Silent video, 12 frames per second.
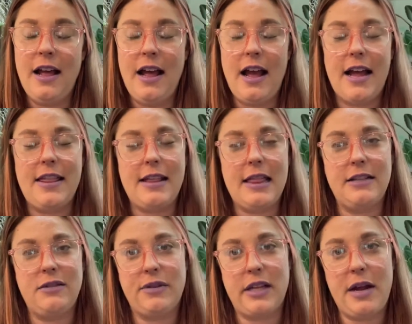I think
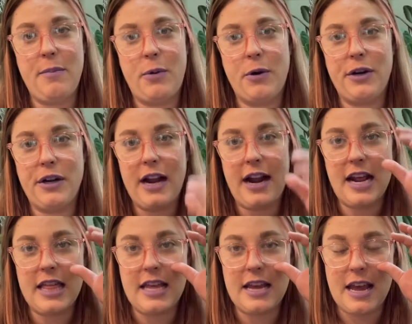that's really important, and
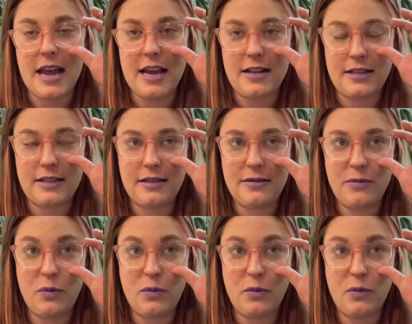I think it's